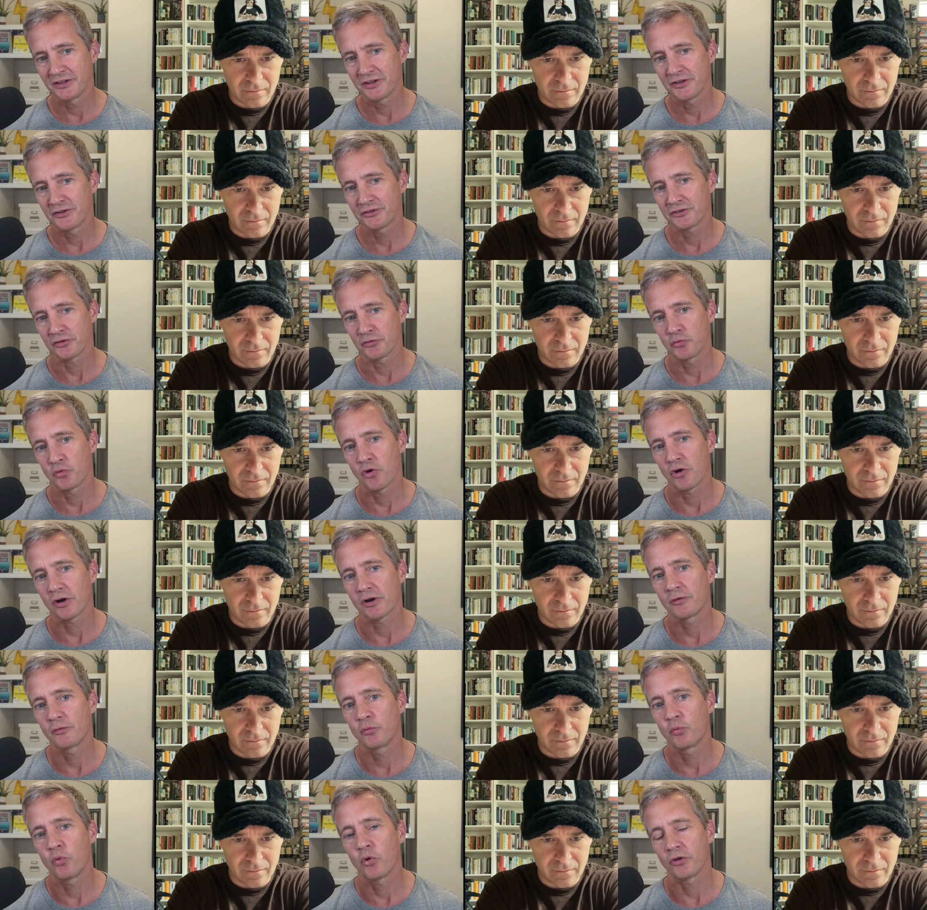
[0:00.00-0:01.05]
Speaker 1: So
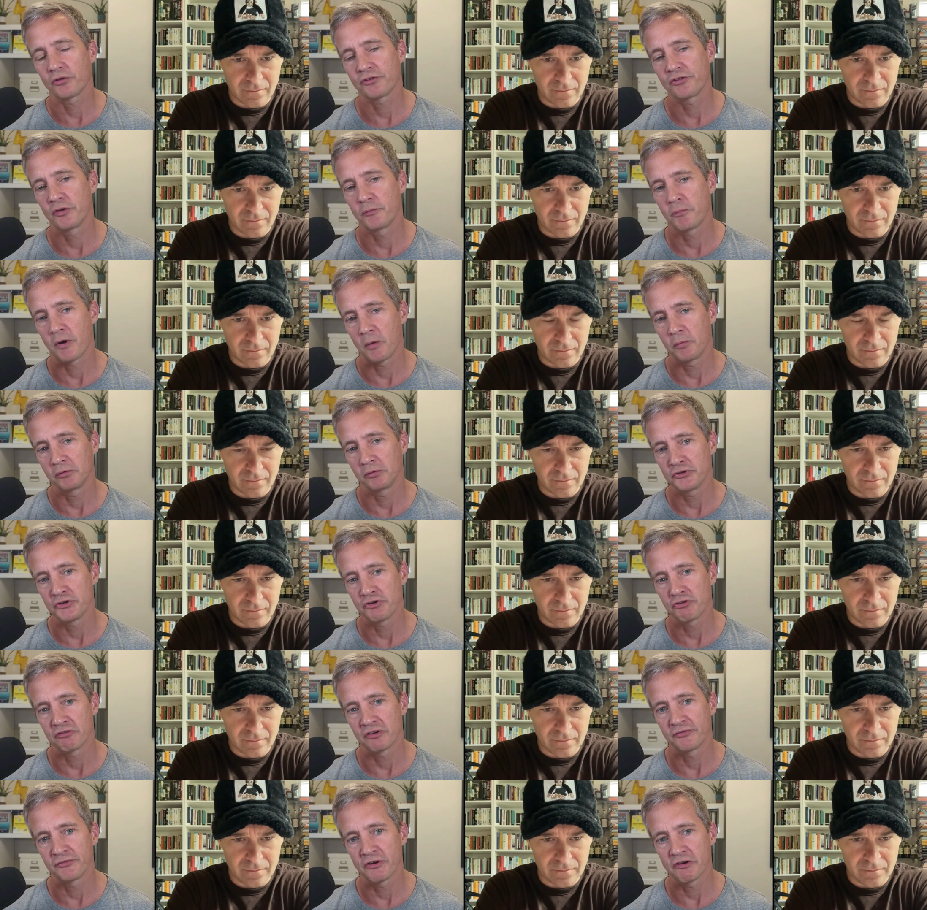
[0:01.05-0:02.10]
what's the bubble
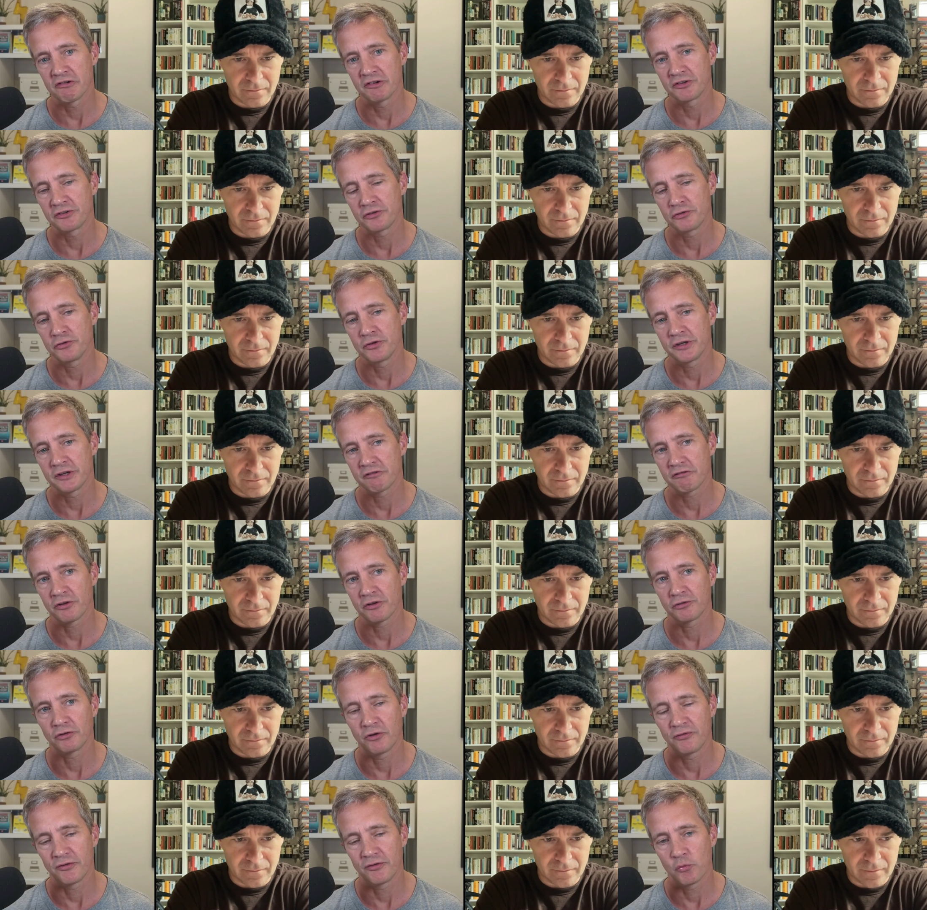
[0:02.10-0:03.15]
you're referring to here,
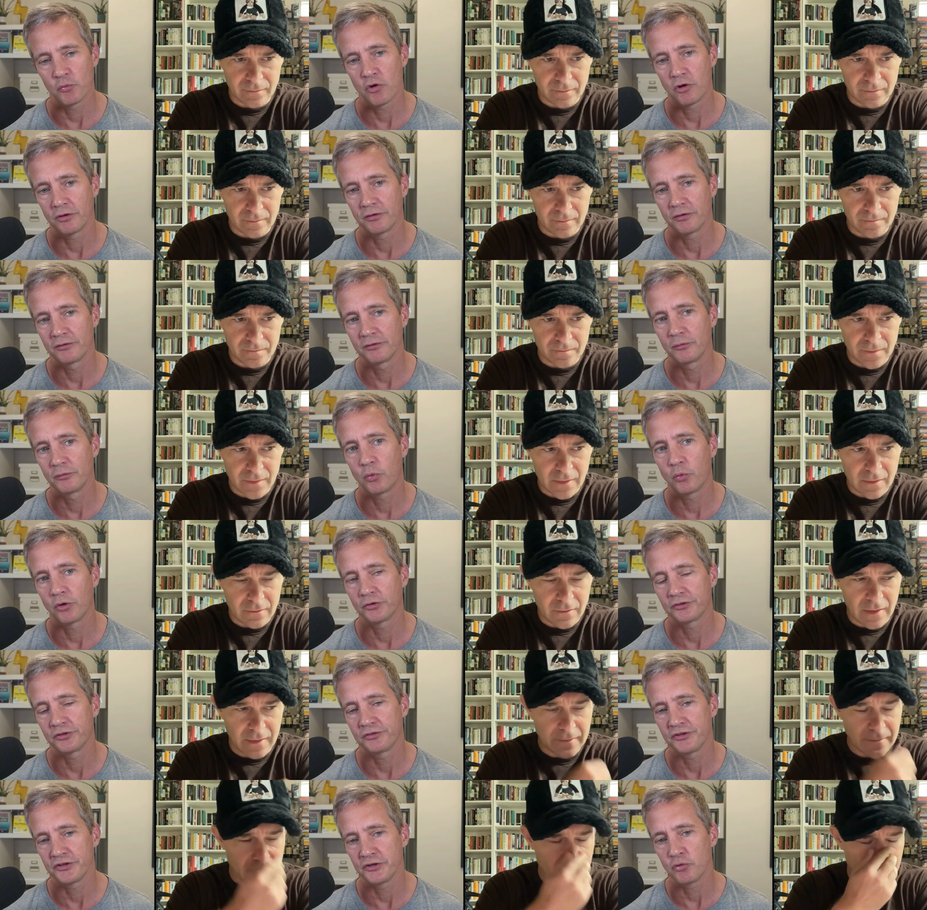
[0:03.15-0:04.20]
Christoph, and what
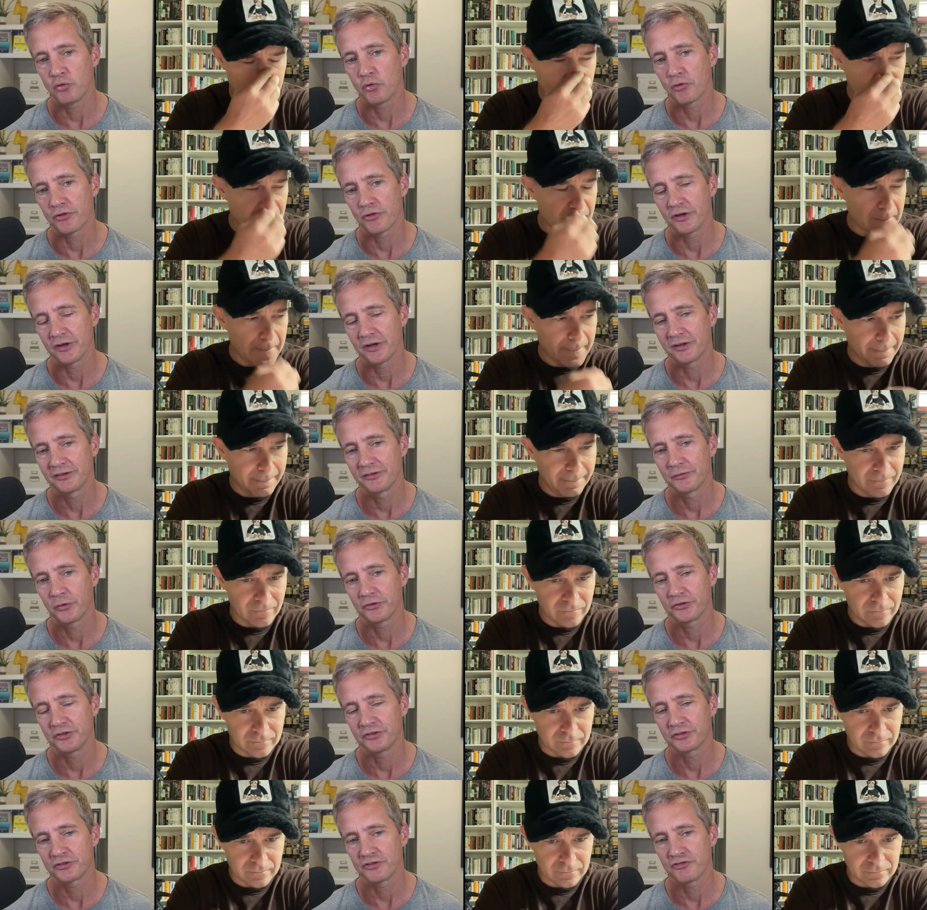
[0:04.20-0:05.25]
does the author,
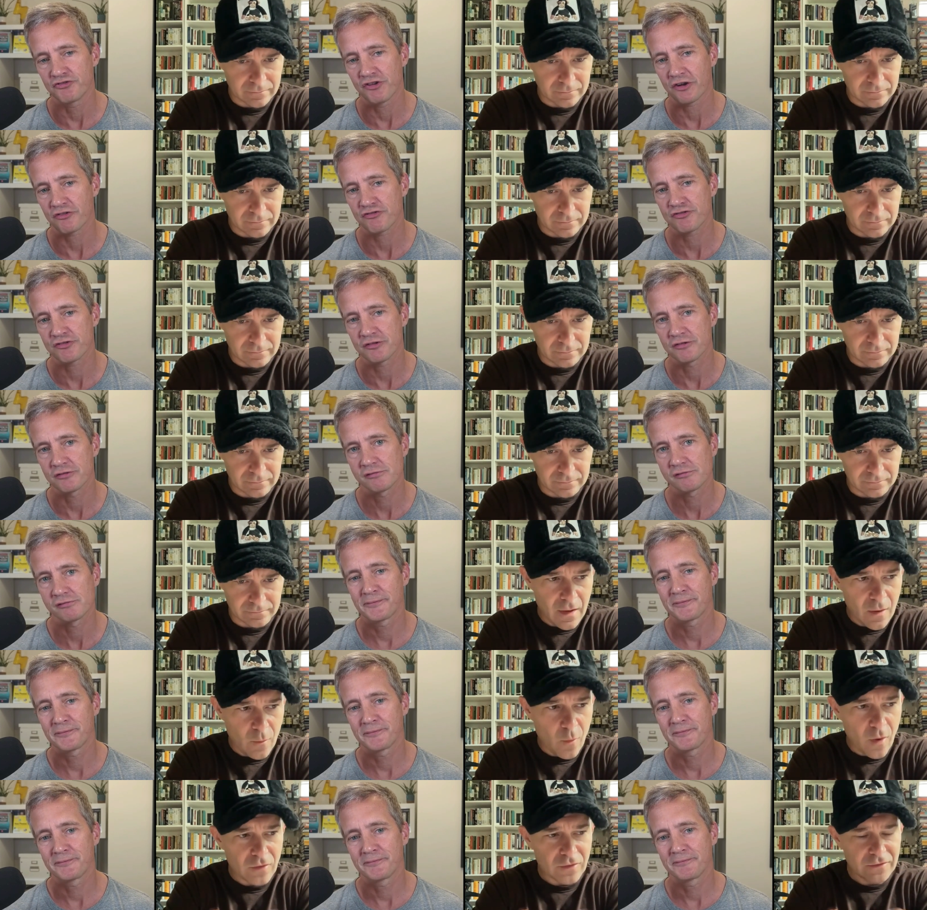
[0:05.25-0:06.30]
what's his conjecture?
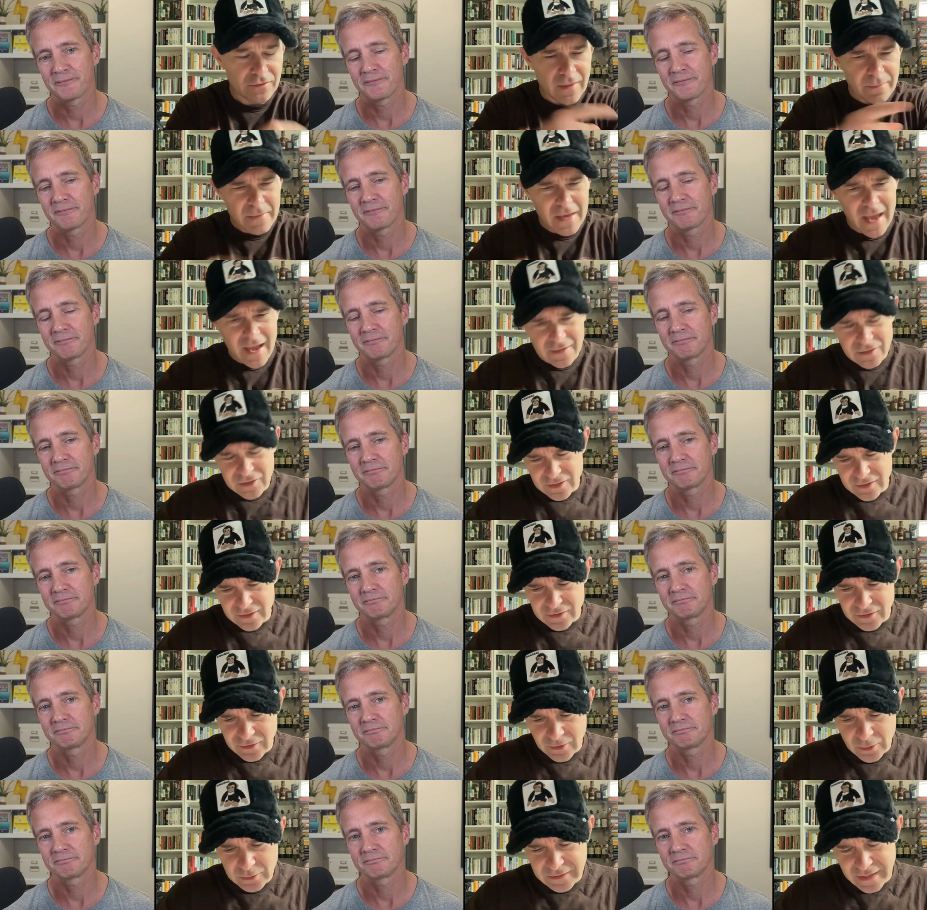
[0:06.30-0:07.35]
Speaker 2: Well, let me actually
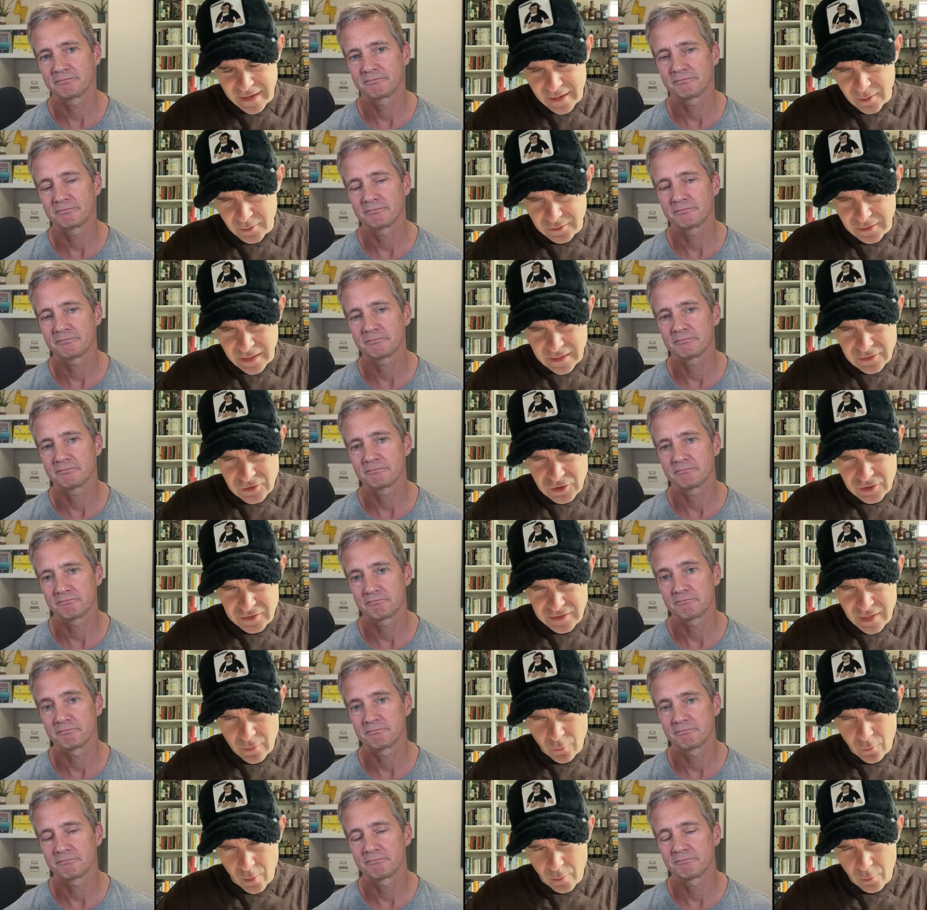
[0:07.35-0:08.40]
slow down and just say
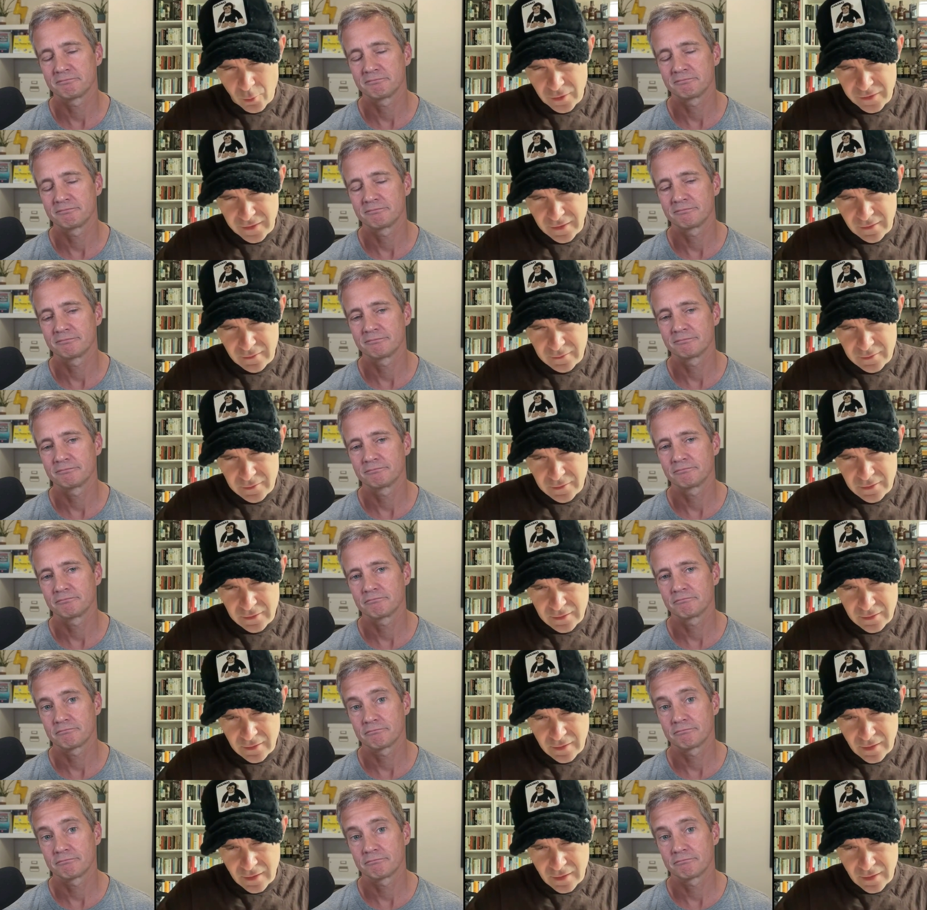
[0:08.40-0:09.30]
one more thing,